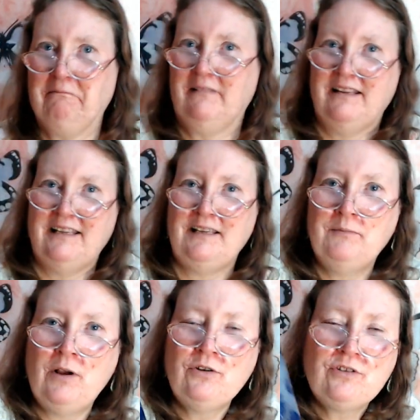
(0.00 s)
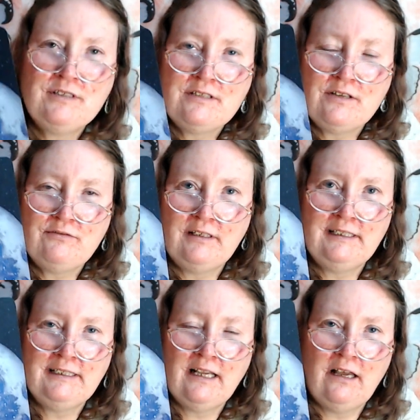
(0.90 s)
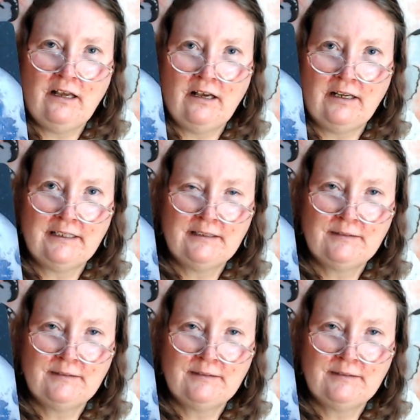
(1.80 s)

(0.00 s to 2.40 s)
Emotions are running high.